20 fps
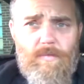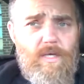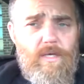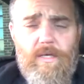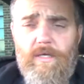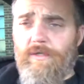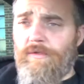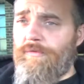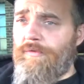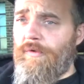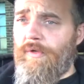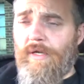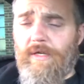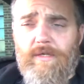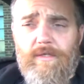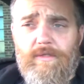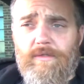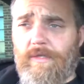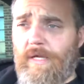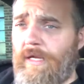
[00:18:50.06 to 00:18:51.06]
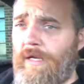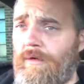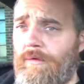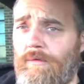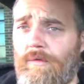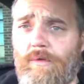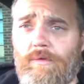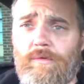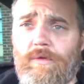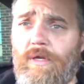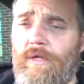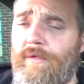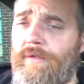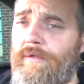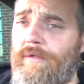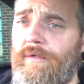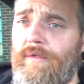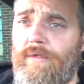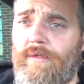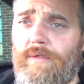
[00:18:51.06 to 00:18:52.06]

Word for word: These, they don't know nothing